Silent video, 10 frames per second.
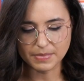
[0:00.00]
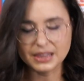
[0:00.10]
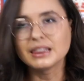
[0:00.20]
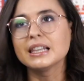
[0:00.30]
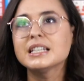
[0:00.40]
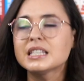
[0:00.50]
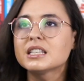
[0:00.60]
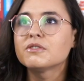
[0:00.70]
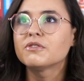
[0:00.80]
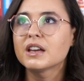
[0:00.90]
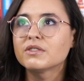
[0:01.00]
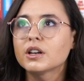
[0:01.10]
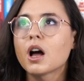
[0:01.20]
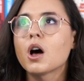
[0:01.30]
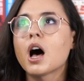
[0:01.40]
Least
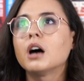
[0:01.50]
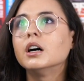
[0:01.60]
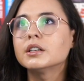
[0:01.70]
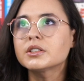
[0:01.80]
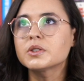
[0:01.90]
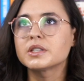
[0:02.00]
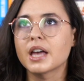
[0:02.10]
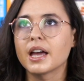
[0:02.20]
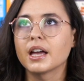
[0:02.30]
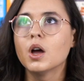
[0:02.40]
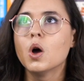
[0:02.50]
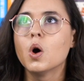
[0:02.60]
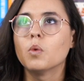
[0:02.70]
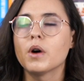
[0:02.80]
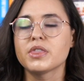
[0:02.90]
favorite, I'll also say
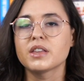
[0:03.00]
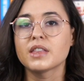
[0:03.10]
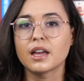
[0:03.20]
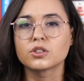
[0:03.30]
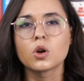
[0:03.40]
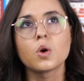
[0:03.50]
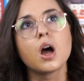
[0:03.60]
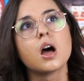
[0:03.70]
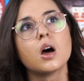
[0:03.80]
one thing that, so